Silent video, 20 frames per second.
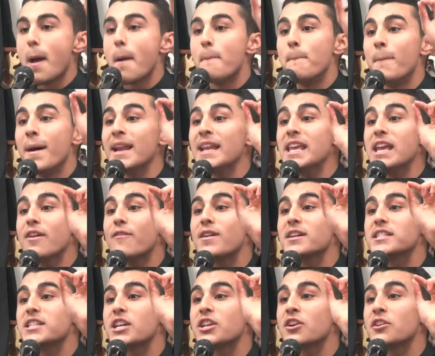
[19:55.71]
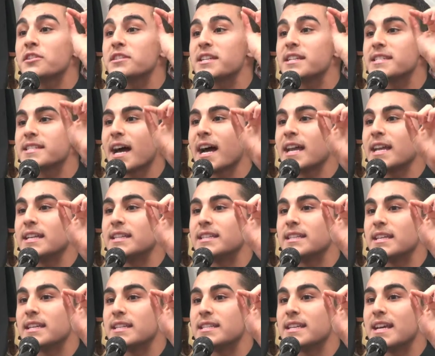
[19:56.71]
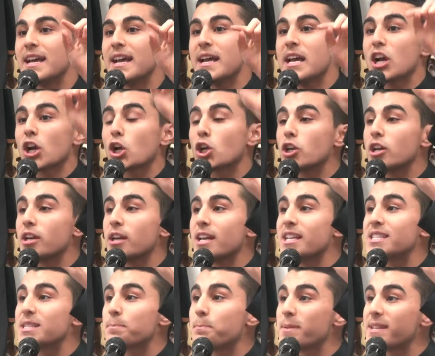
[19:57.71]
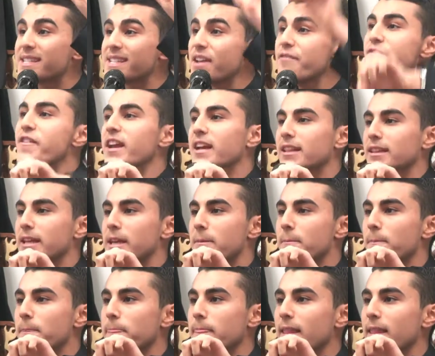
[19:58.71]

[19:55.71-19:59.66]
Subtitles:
Many of us in our societies, specifically